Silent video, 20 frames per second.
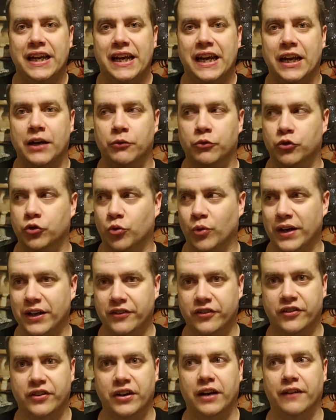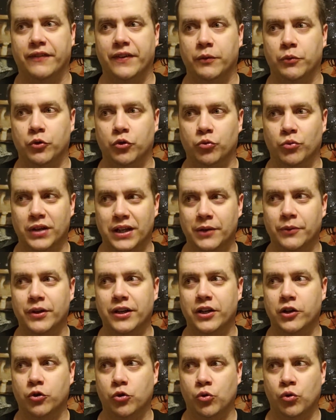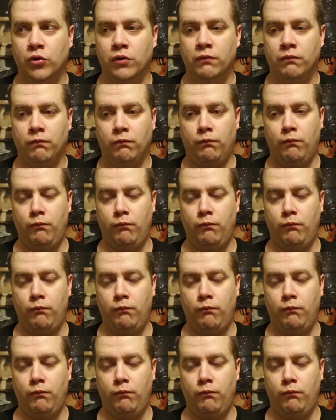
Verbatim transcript: and it was great stuff. It was really really cool.